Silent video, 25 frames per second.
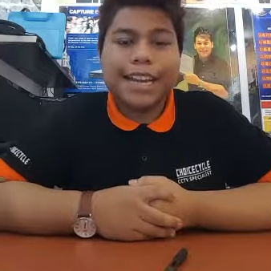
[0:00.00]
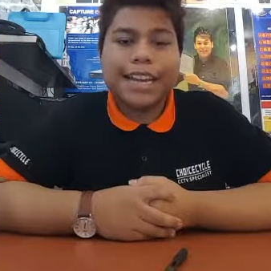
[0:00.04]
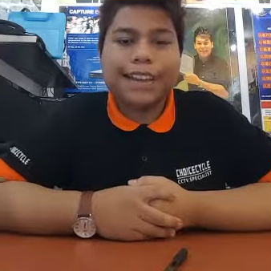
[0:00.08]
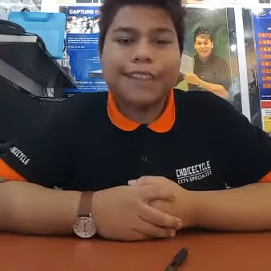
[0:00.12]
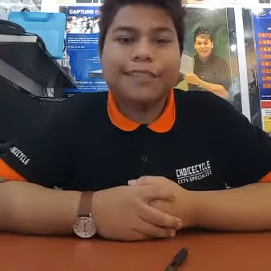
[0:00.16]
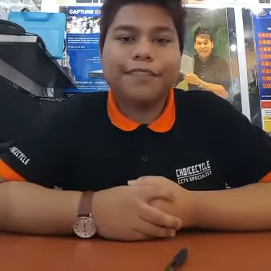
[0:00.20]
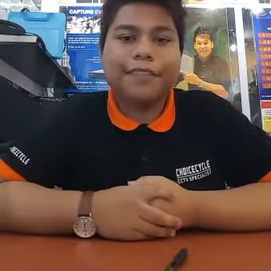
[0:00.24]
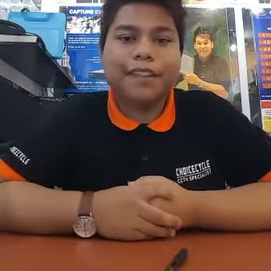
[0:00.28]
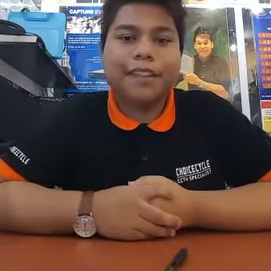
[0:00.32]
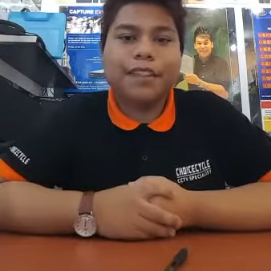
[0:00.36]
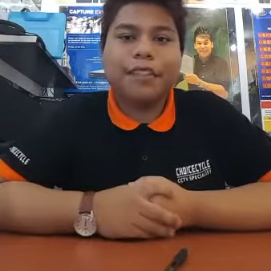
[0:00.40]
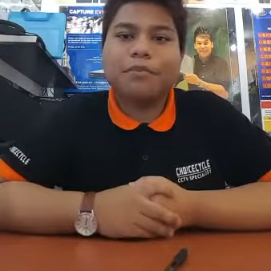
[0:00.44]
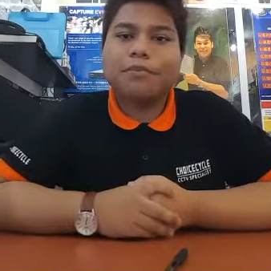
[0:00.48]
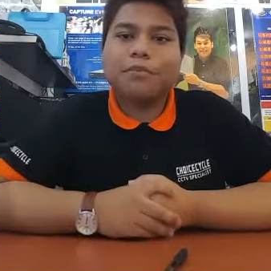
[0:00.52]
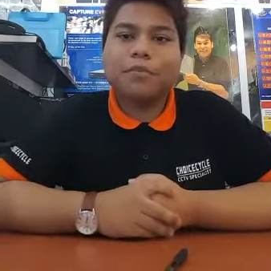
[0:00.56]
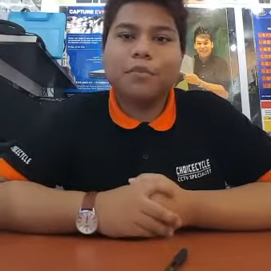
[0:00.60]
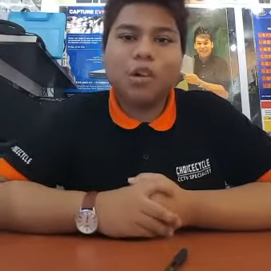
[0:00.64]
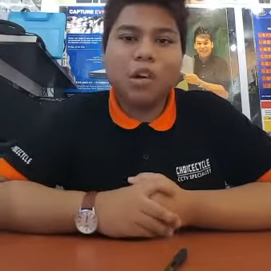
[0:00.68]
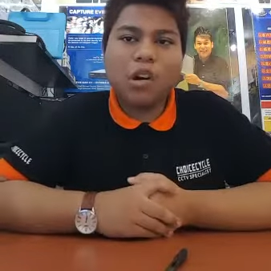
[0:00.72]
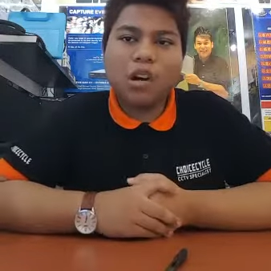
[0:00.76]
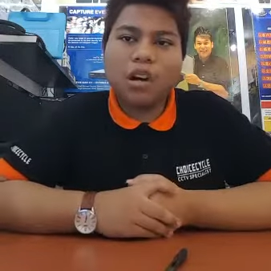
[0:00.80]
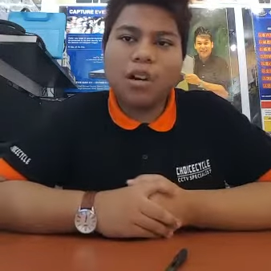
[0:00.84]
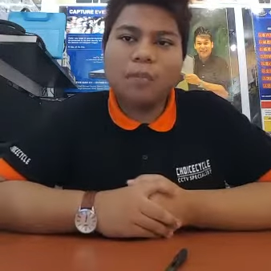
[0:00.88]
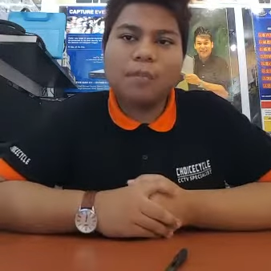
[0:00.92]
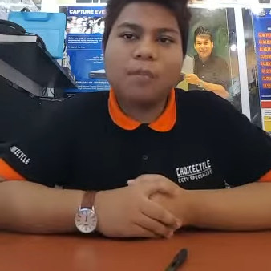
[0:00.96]
I have learned
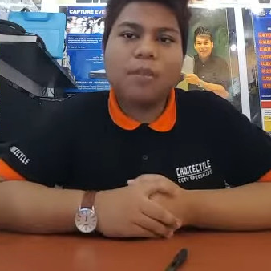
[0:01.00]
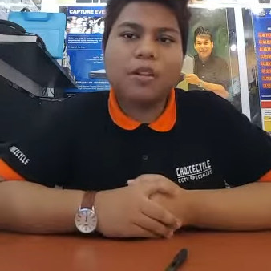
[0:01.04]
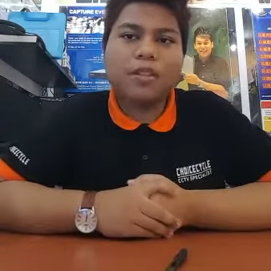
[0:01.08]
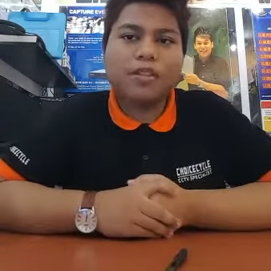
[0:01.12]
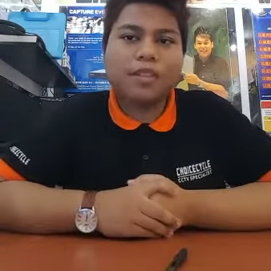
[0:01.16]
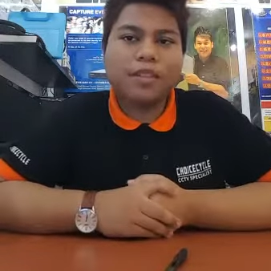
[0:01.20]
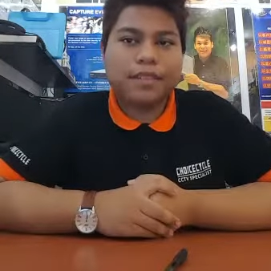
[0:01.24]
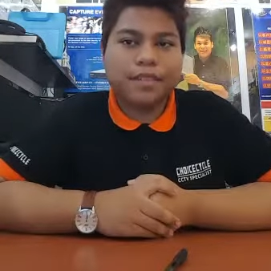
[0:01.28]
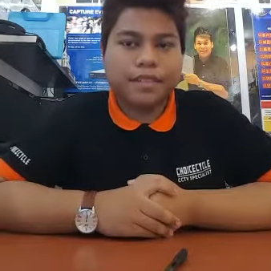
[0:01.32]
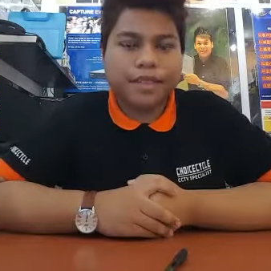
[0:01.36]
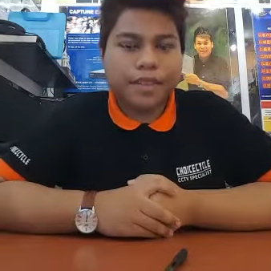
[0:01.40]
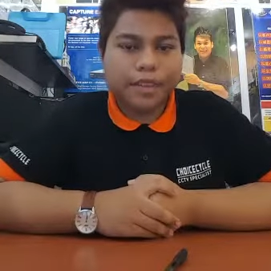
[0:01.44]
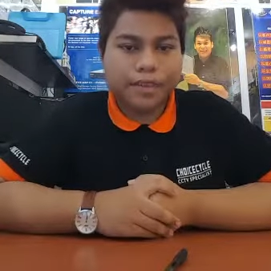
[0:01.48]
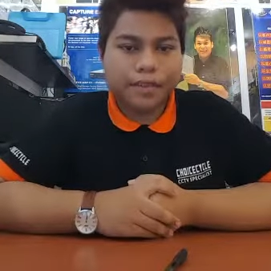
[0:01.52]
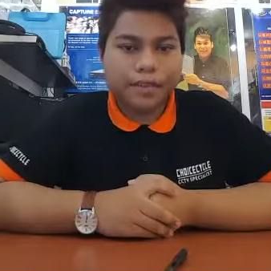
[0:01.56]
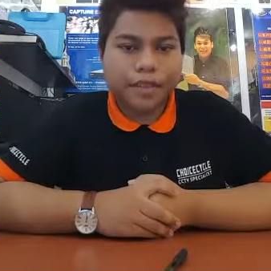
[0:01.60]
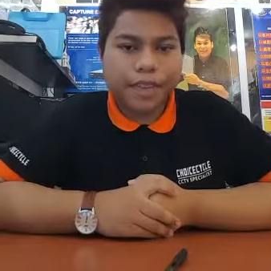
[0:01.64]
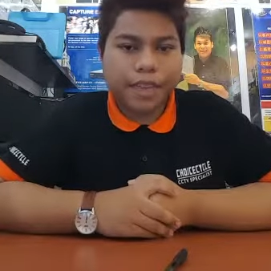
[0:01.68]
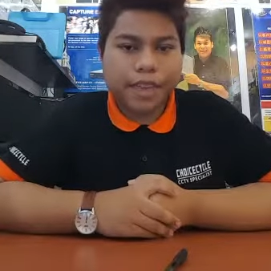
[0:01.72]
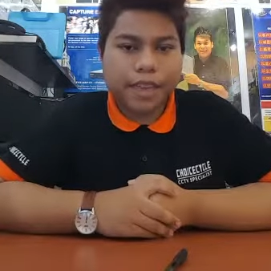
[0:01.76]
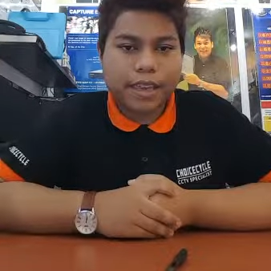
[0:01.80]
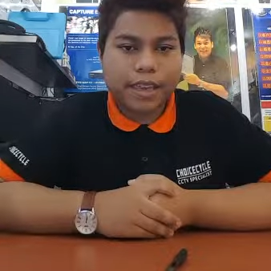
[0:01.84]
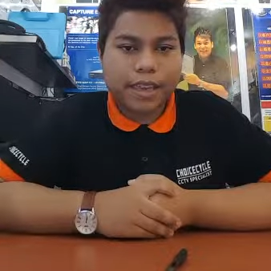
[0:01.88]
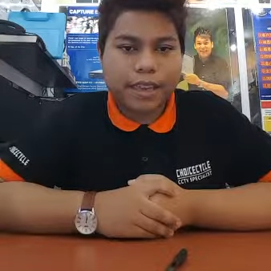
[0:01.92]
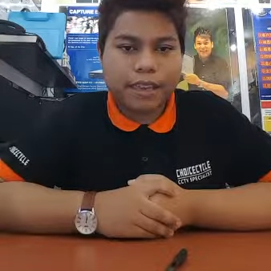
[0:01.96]
more about
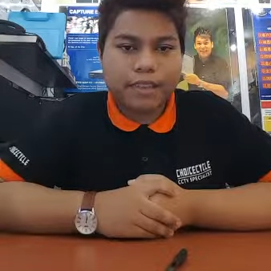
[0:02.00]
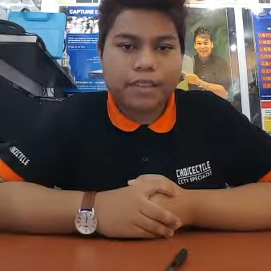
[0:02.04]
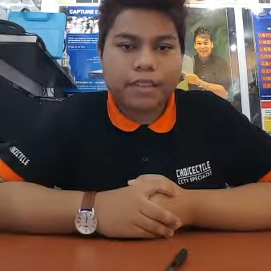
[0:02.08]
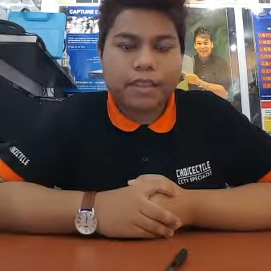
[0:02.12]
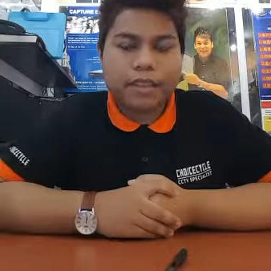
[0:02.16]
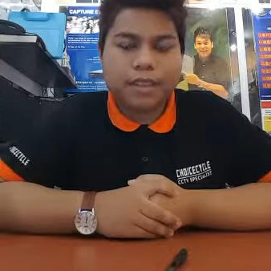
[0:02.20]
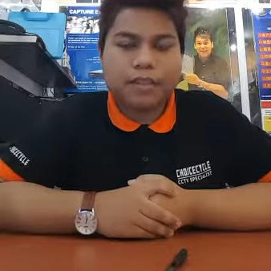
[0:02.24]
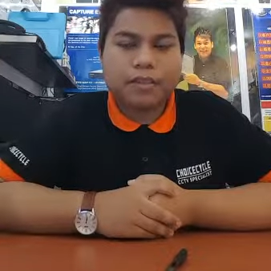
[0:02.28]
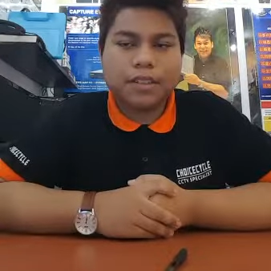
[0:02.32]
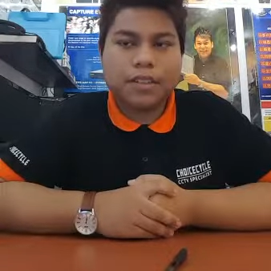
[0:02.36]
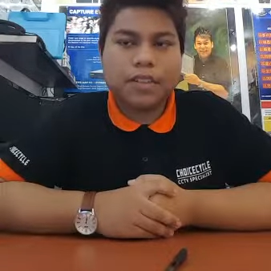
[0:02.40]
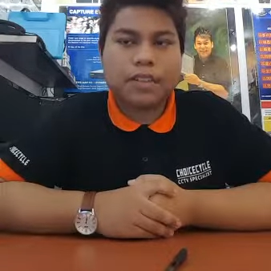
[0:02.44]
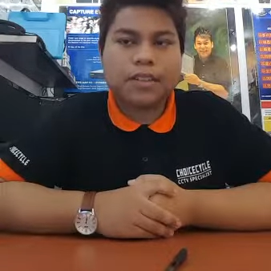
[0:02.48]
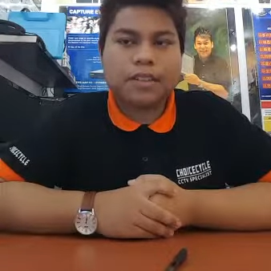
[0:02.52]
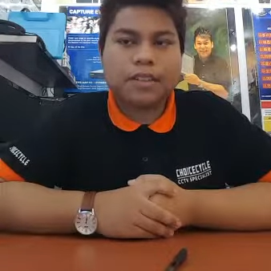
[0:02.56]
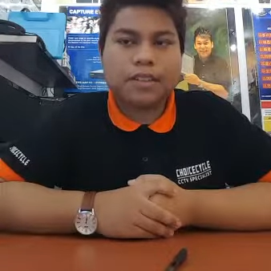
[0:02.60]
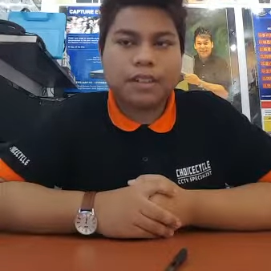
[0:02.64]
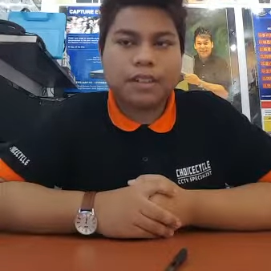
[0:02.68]
CCTV instead of just